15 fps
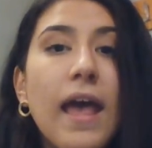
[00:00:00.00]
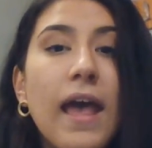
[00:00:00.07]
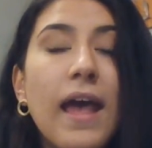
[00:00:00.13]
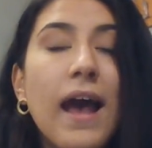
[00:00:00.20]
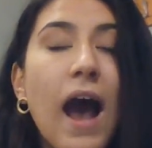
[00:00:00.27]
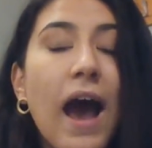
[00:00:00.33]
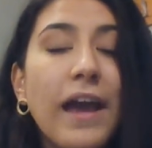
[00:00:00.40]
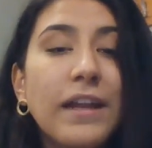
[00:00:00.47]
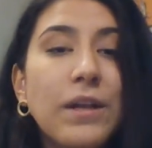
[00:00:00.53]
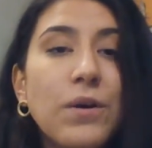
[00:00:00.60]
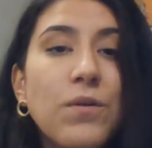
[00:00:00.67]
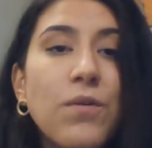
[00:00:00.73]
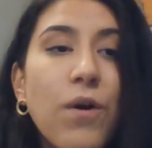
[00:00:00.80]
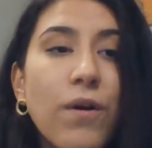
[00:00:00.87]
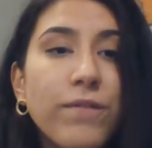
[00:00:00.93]
Uh, I
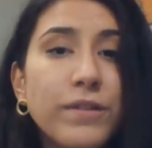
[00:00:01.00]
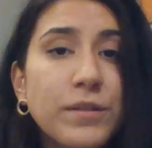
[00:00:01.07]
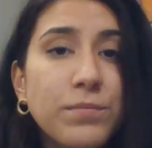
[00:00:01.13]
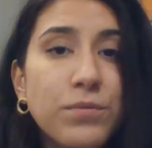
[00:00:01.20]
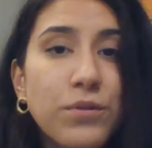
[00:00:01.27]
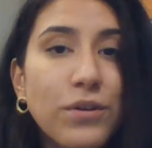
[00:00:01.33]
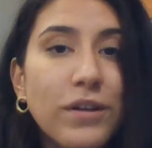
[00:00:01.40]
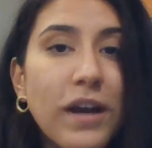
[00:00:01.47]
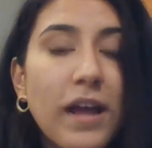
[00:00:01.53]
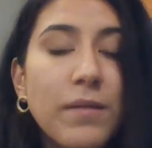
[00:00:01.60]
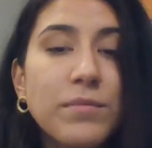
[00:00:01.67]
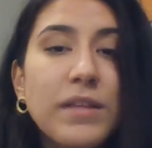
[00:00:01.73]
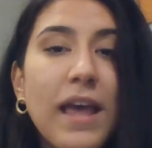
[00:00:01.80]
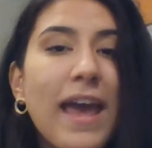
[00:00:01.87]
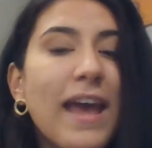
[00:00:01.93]
know Office
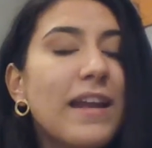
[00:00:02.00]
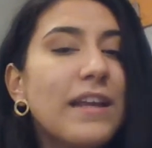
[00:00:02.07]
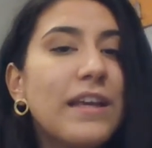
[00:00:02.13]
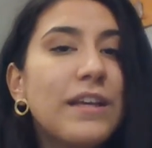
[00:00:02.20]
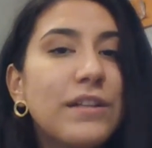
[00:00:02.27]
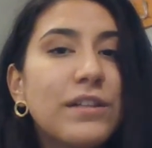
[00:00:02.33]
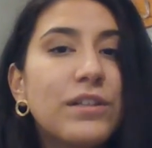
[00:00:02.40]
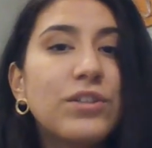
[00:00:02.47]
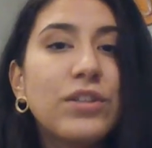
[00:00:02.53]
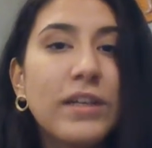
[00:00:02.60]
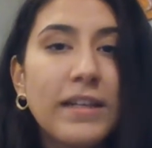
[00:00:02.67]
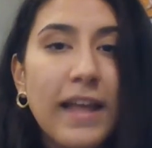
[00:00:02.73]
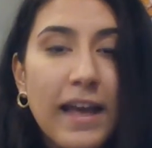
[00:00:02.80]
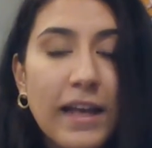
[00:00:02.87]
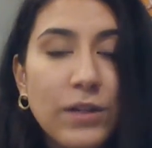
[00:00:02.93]
programs and English
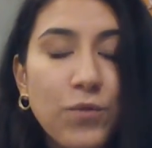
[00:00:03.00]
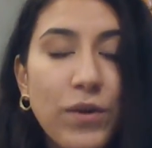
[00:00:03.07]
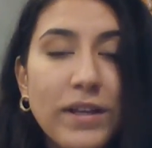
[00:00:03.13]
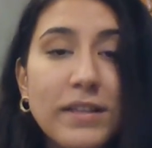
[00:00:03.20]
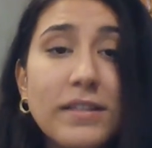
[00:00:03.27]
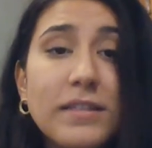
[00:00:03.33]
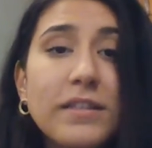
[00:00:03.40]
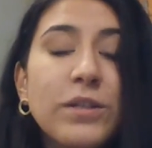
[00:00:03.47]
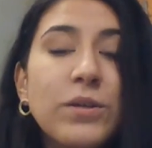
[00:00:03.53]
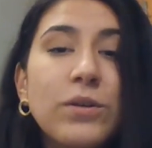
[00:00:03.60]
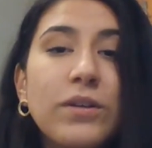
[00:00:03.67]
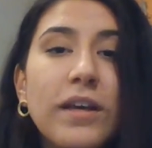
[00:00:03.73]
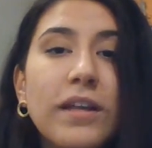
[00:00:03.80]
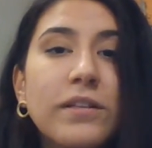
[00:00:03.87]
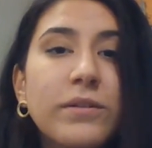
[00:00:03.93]
in advance. You
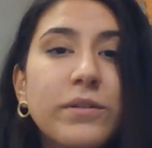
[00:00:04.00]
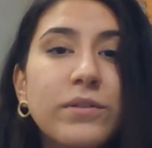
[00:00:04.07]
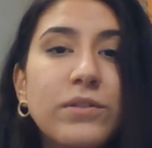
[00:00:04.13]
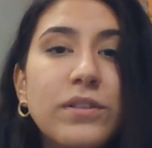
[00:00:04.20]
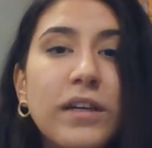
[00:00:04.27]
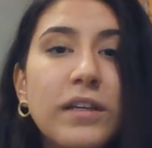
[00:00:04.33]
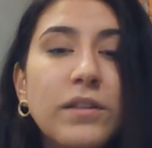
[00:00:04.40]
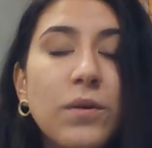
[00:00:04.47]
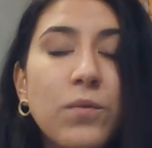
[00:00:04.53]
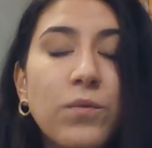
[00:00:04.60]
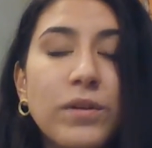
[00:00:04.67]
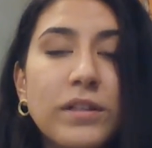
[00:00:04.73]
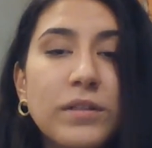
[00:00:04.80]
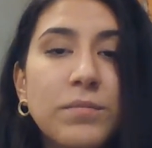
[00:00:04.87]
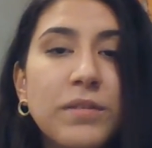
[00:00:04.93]
can contact
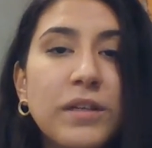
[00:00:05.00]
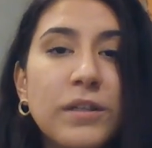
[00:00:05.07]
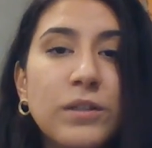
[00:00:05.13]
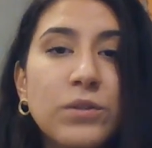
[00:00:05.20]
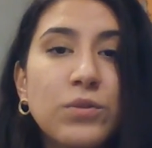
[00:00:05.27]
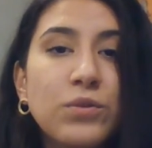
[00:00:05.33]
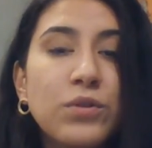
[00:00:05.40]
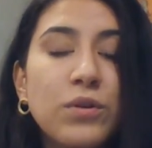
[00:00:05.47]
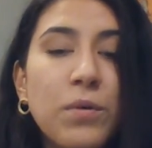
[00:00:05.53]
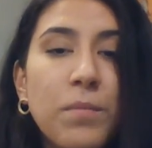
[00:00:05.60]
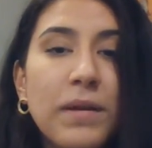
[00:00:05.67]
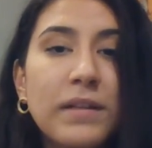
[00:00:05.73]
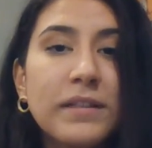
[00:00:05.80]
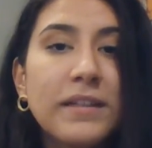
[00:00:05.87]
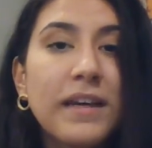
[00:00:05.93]
with me through
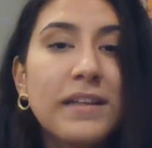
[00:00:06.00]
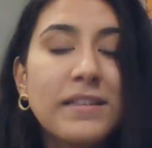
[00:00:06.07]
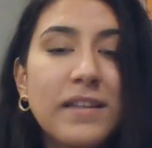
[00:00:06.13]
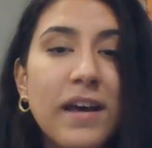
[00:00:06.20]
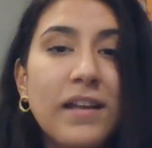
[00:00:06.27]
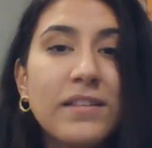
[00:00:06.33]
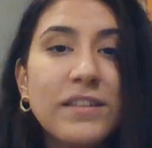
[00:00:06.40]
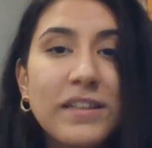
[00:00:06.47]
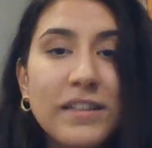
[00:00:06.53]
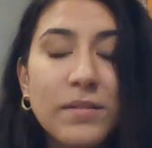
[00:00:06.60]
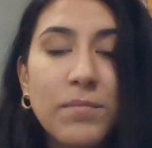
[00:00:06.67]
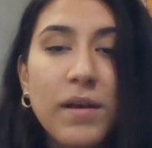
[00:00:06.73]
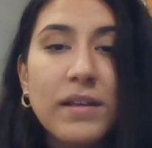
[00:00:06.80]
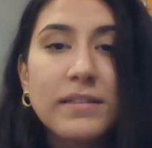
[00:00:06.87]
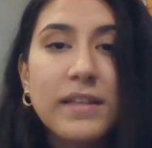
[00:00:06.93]

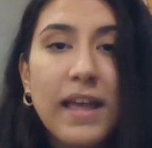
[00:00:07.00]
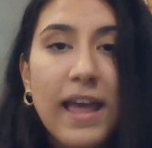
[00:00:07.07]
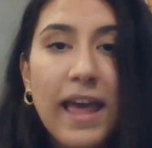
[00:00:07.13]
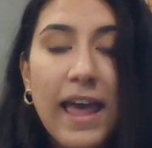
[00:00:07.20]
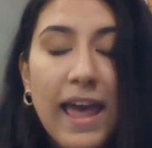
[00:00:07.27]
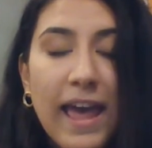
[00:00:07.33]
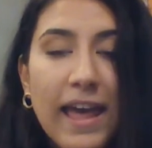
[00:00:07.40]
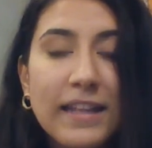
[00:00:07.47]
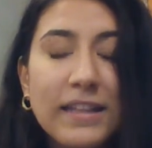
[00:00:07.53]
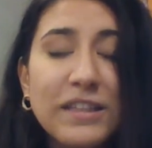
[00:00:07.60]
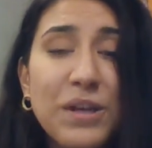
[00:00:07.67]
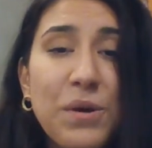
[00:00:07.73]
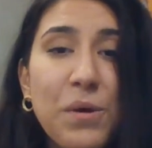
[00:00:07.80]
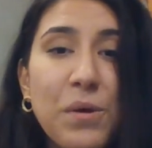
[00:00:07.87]
melike.yilmaz at